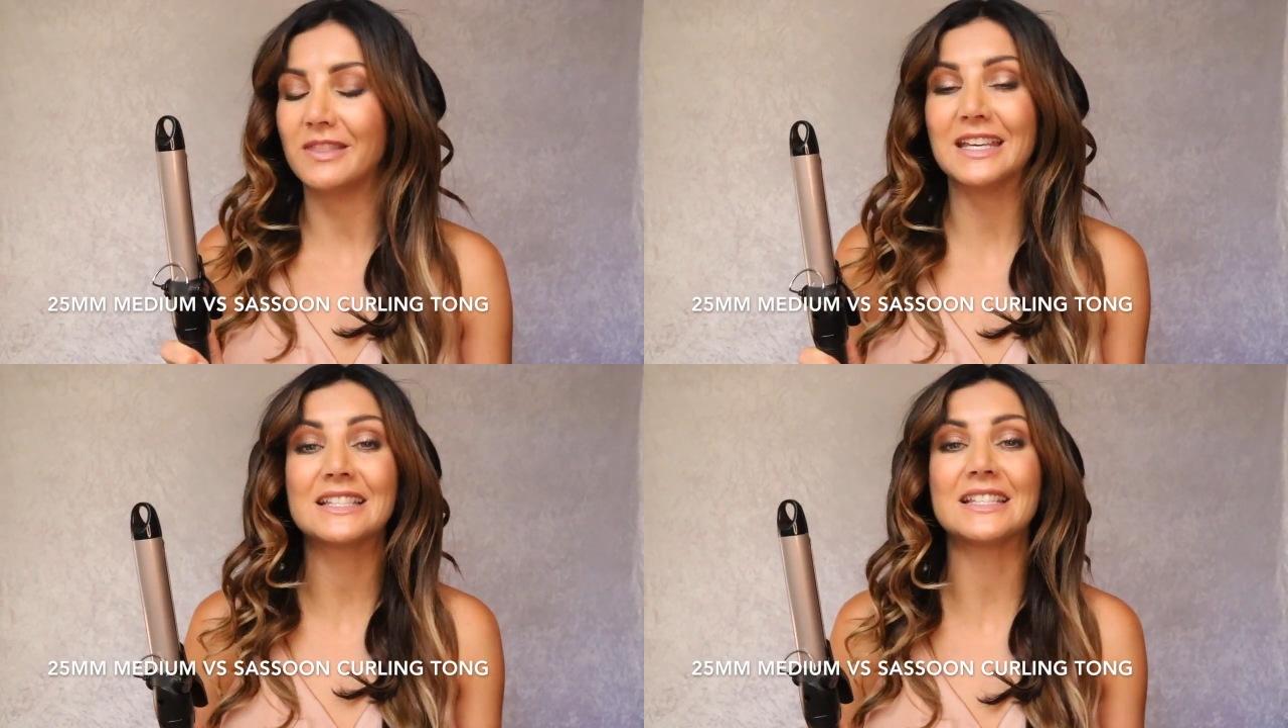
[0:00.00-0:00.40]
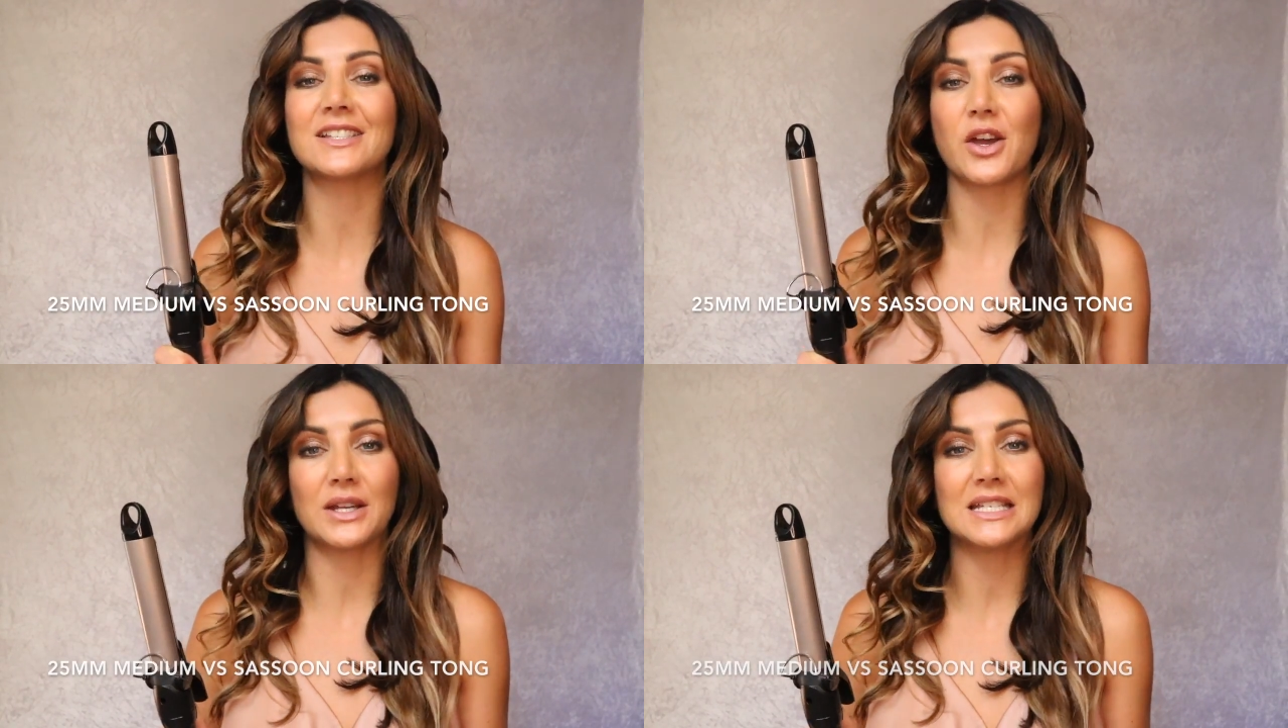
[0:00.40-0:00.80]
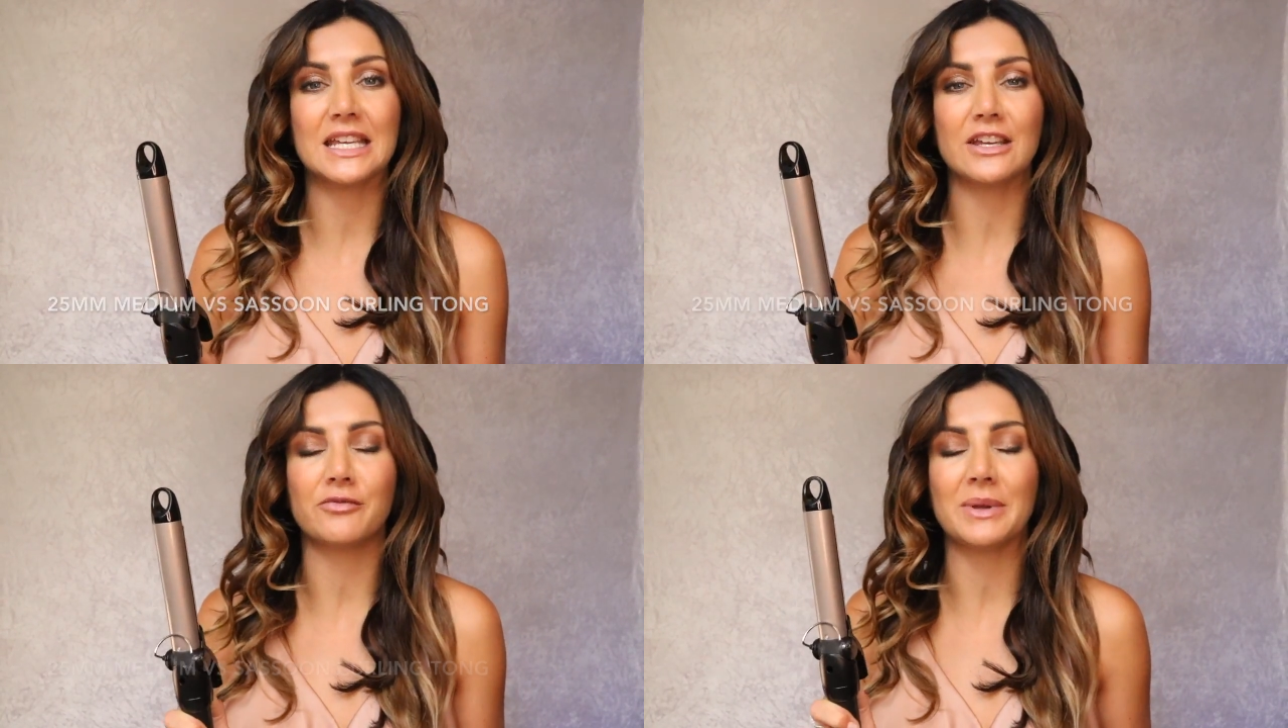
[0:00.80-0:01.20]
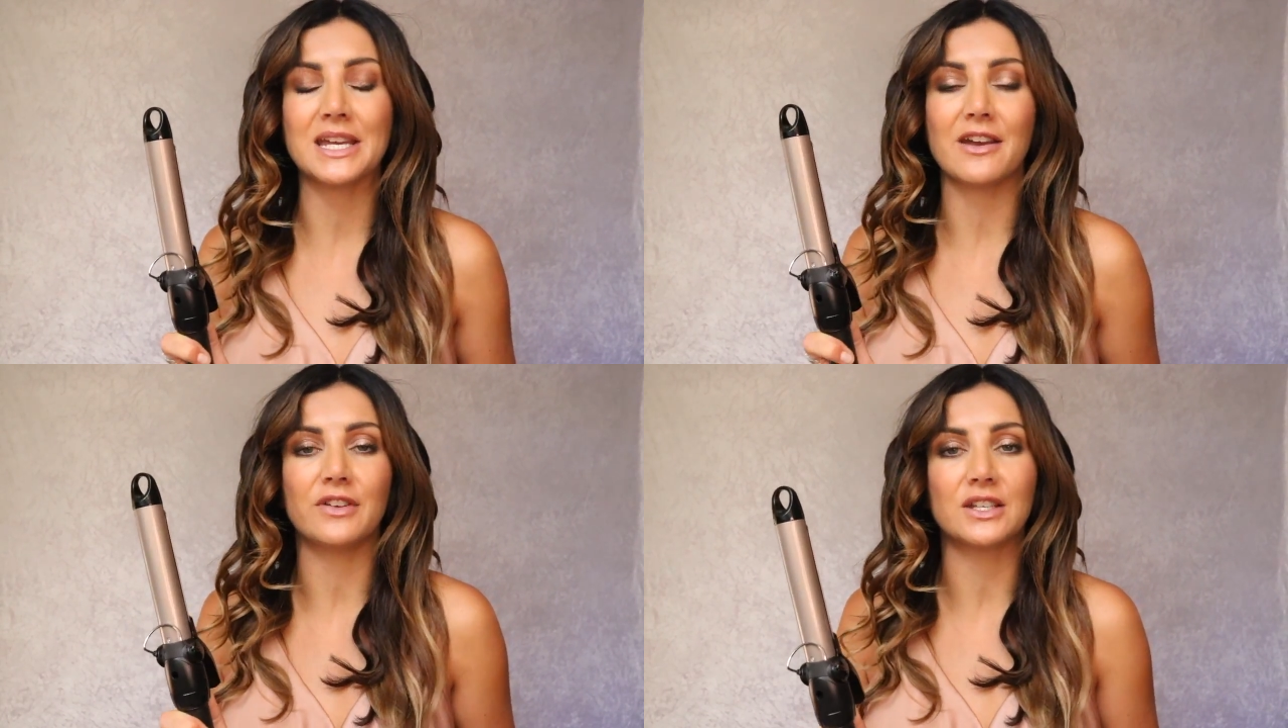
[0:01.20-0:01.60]
This is going to give
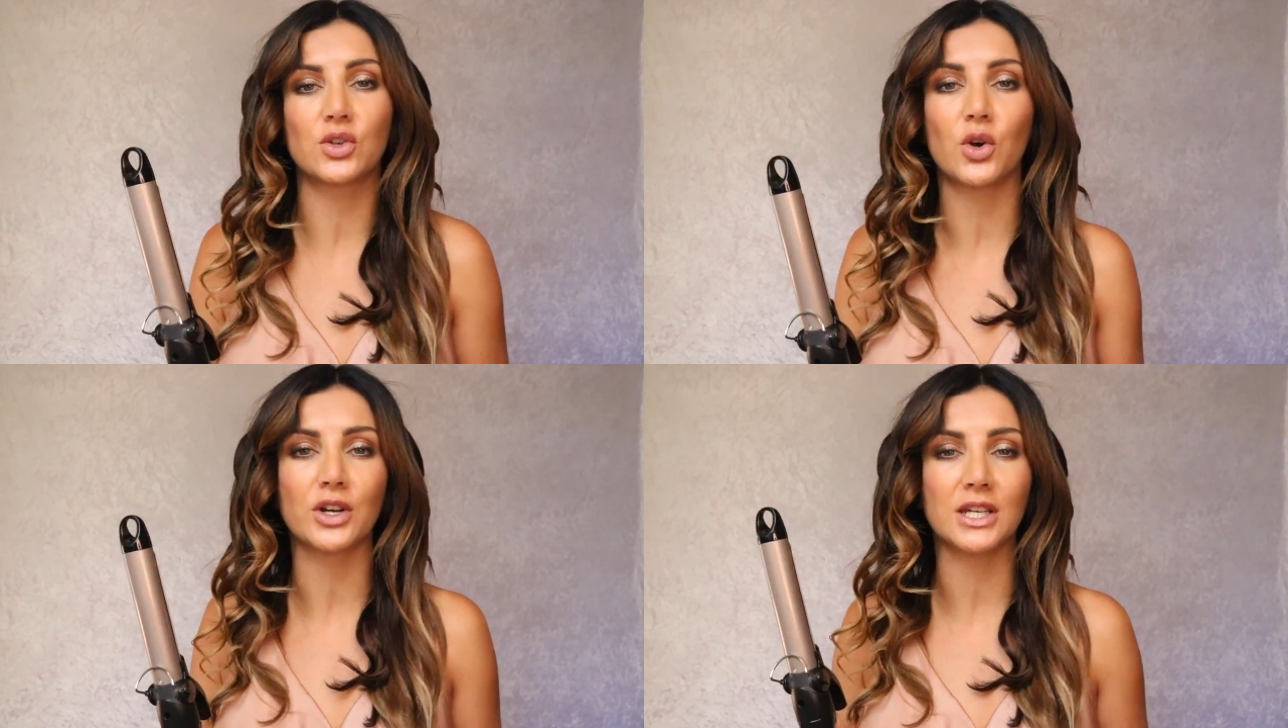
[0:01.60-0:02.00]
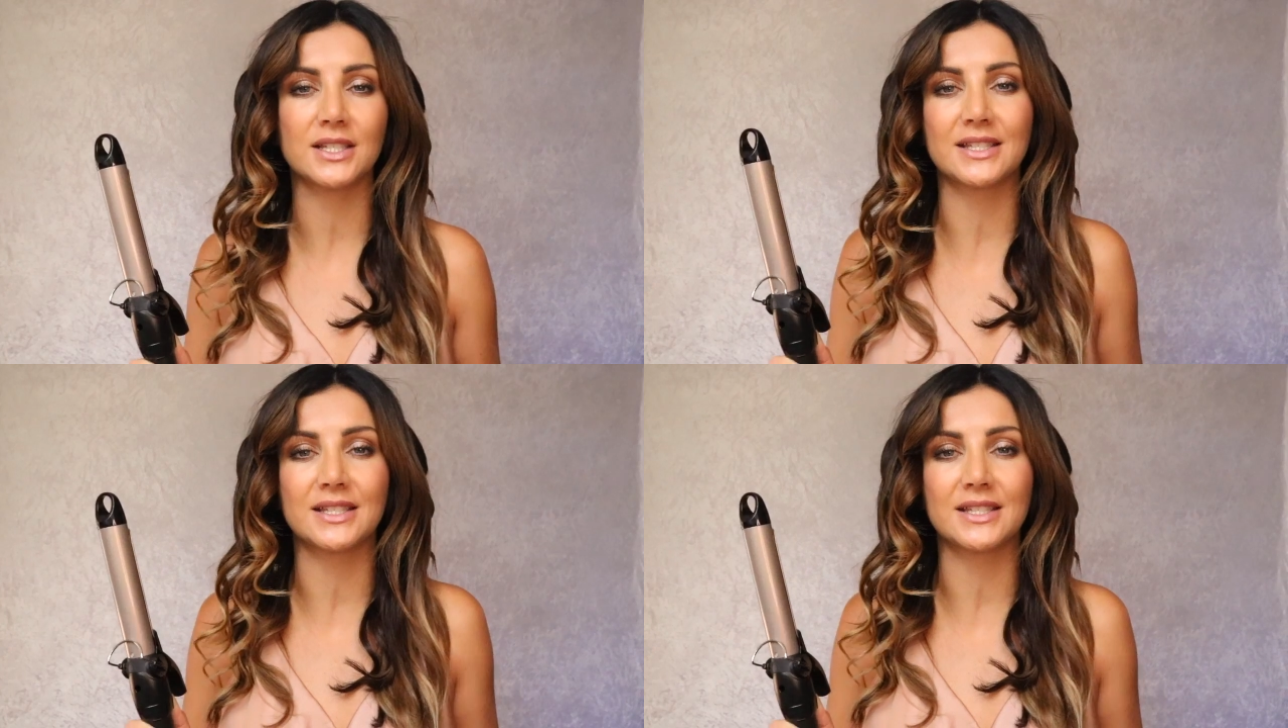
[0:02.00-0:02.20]
me a Victoria's